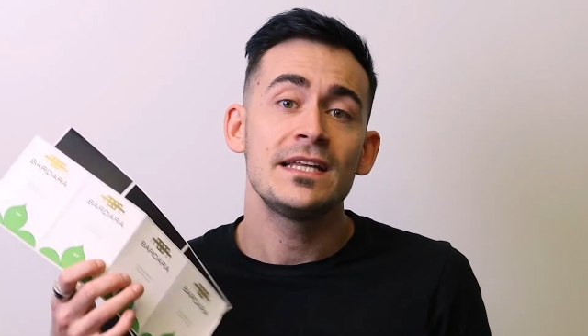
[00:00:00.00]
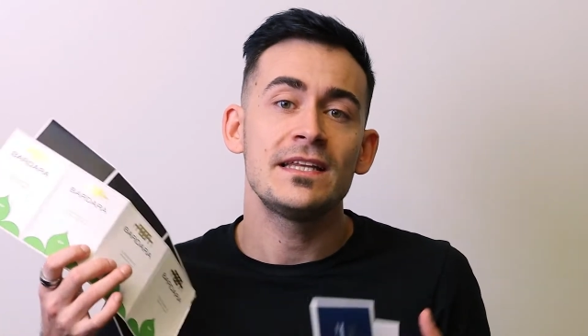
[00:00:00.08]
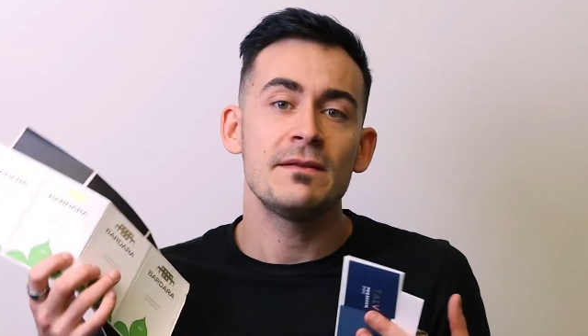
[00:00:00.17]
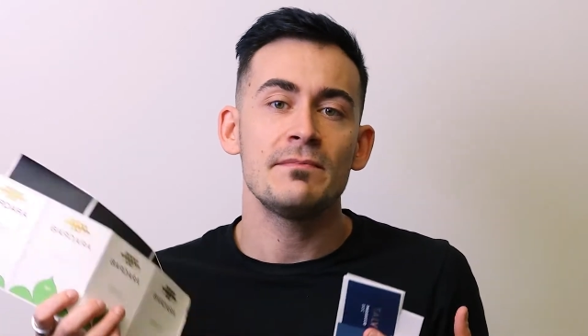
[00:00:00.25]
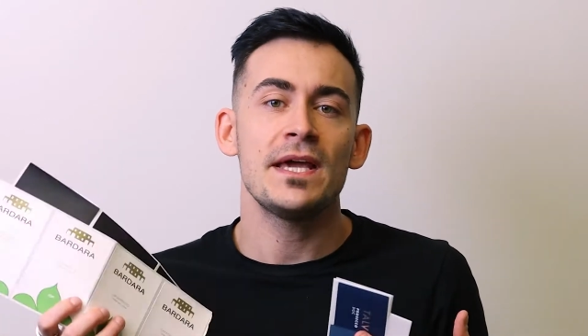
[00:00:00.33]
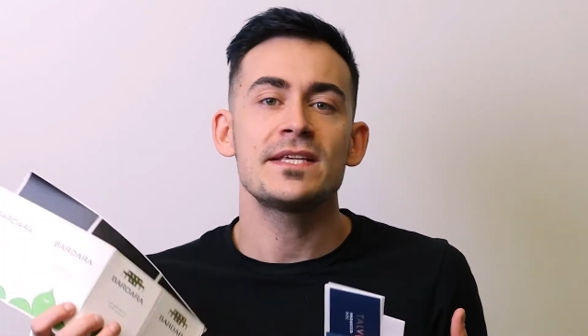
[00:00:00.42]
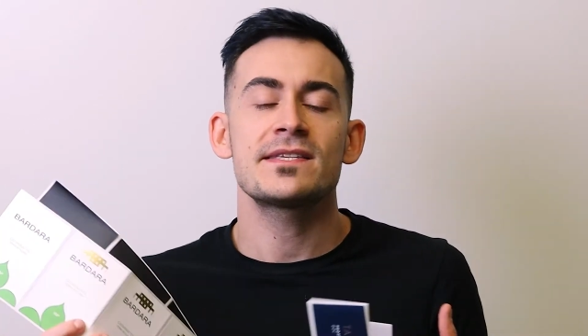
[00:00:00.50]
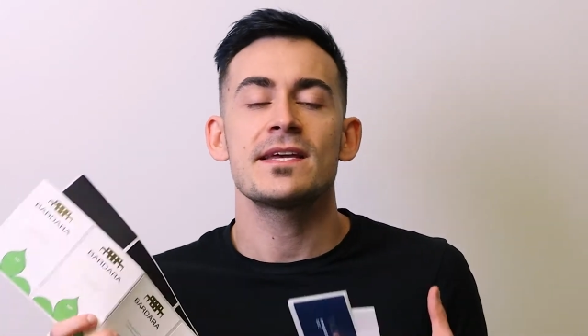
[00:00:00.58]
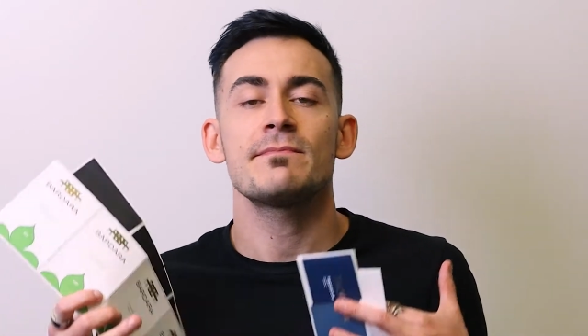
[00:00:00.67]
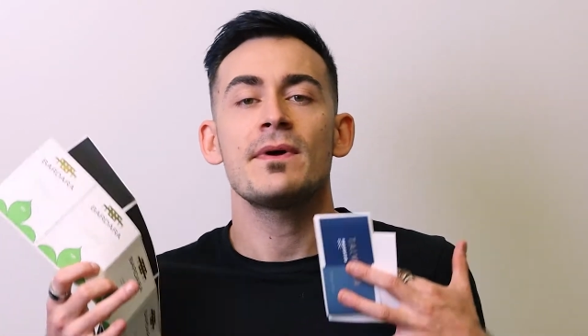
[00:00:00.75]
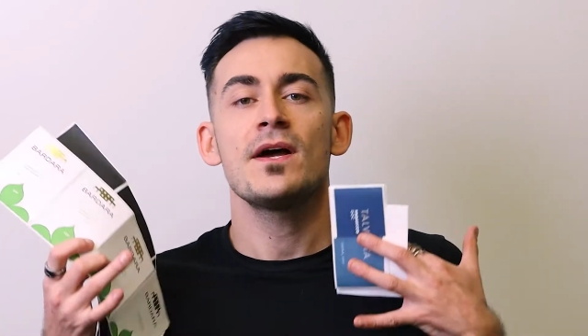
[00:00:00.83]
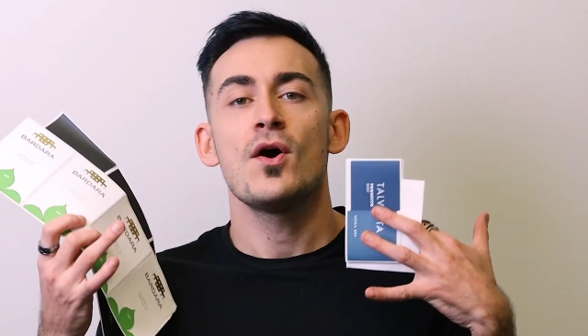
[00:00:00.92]
that makes
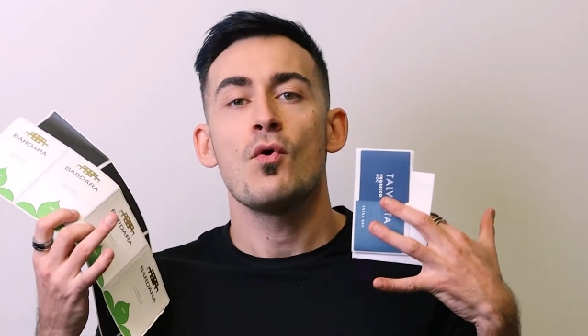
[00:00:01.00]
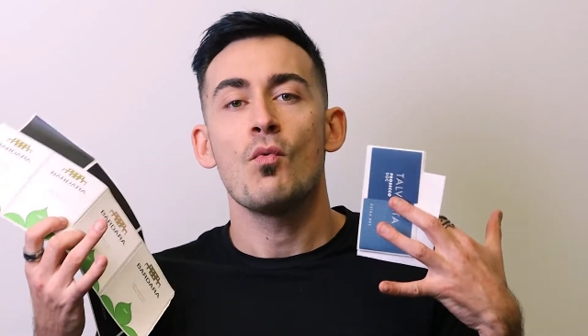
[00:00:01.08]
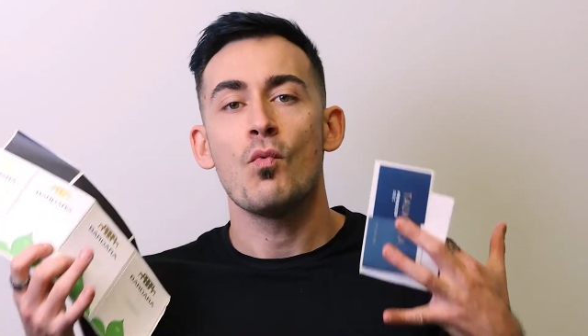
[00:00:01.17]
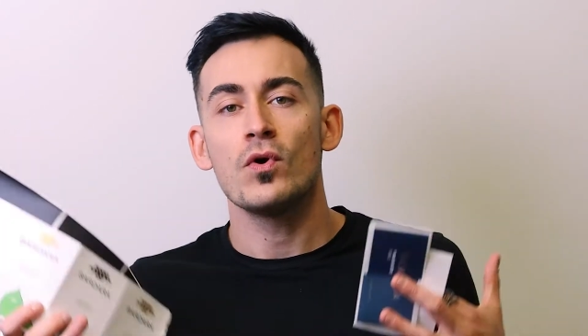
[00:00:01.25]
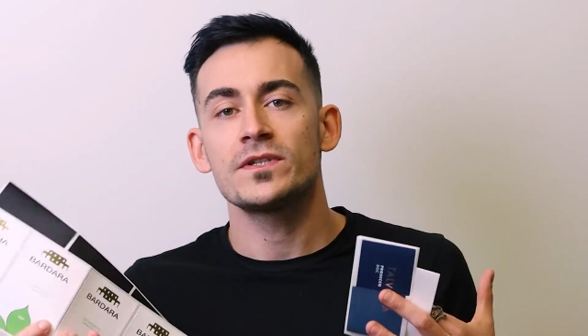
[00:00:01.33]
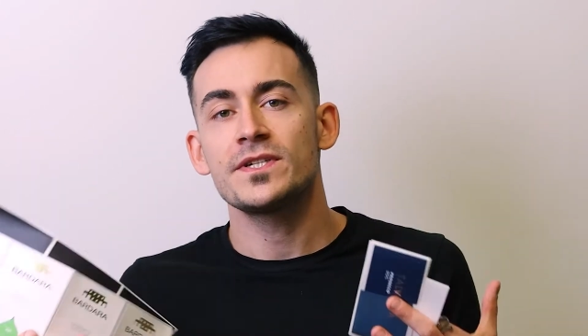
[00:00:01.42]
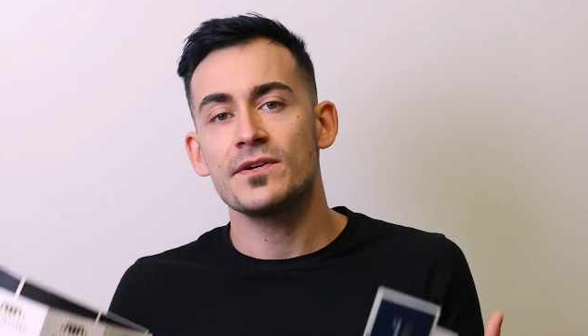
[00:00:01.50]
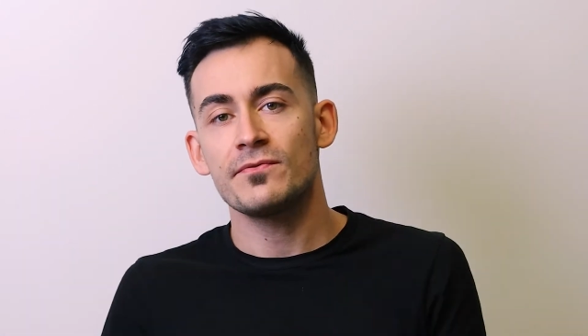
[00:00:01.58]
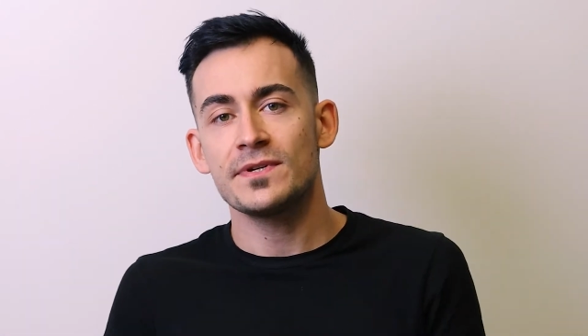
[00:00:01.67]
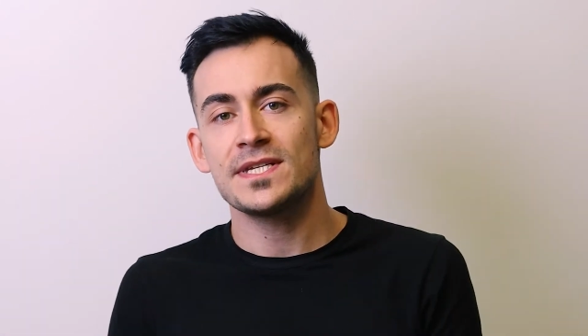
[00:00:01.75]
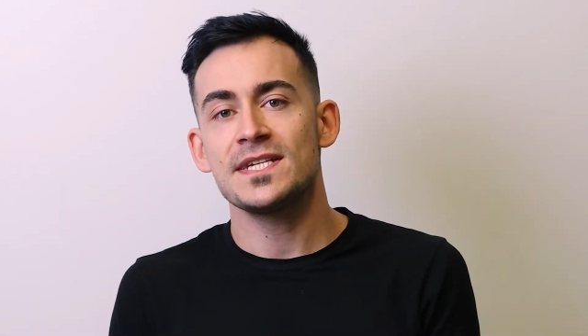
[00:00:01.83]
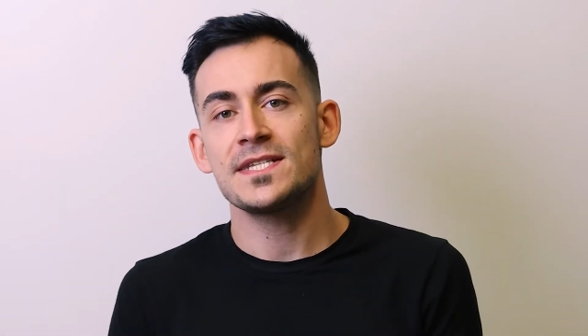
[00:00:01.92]
them water
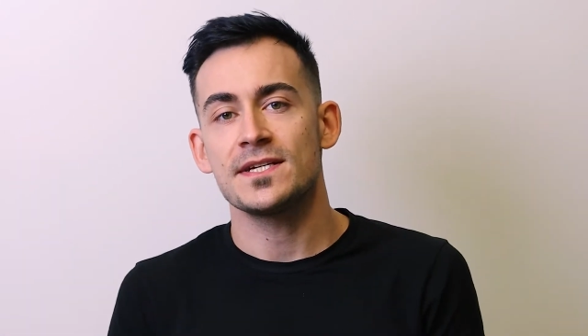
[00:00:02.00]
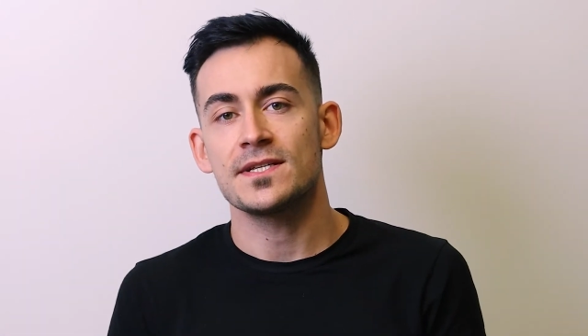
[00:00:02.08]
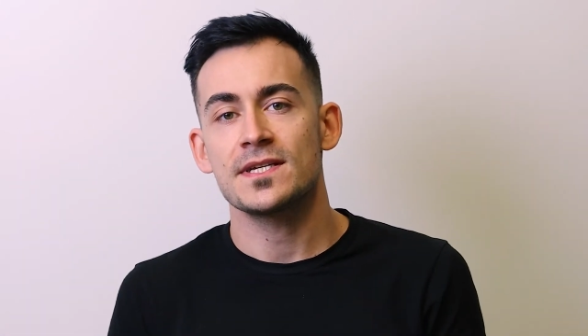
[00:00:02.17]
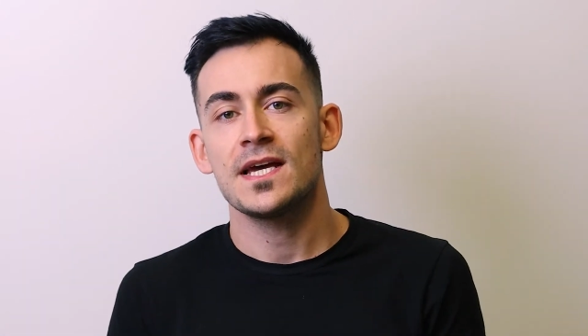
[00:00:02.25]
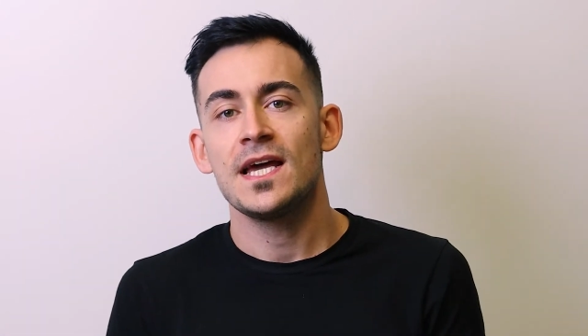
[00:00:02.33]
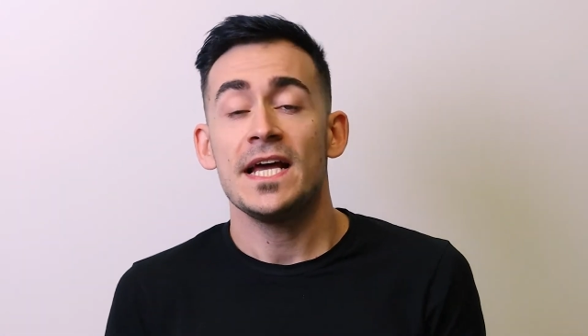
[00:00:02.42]
resistant.